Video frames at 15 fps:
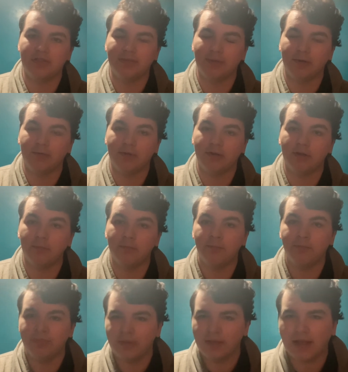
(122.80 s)
about Venom.
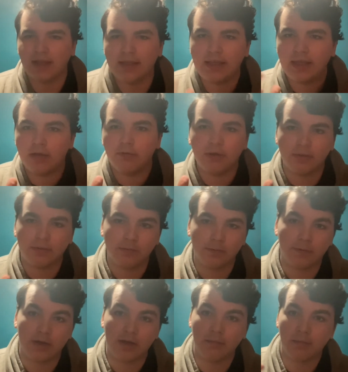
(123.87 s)
I can't wait for
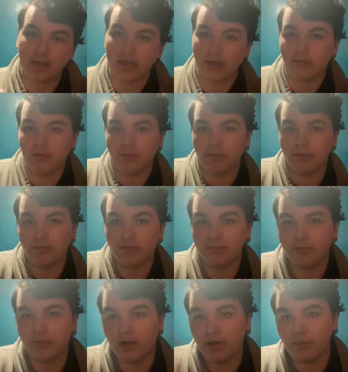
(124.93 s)
Venom. I can't wait for
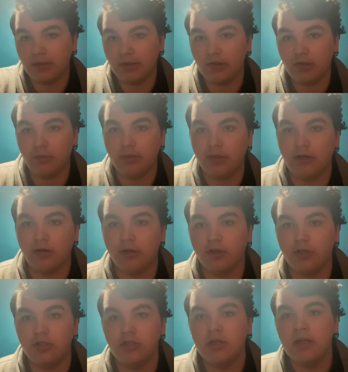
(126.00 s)
Venom Let There Be
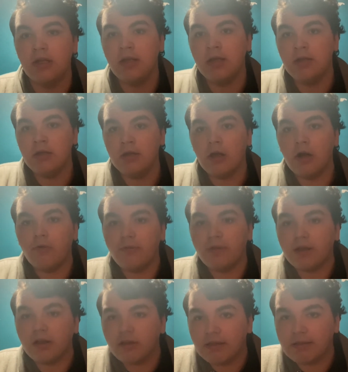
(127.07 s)
Carnage. Hopefully
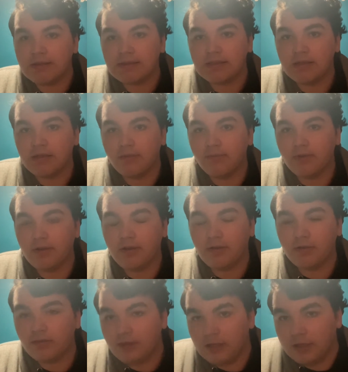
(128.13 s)
I'll get to see it in
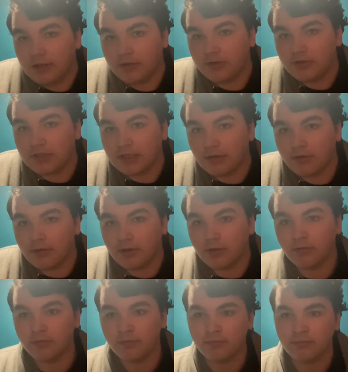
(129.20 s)
theaters. I don't
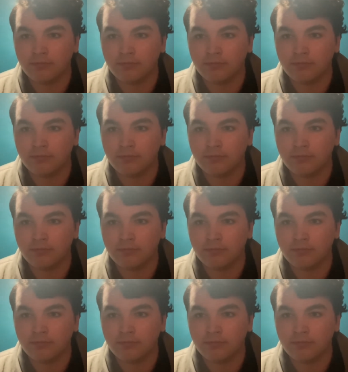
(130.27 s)
know.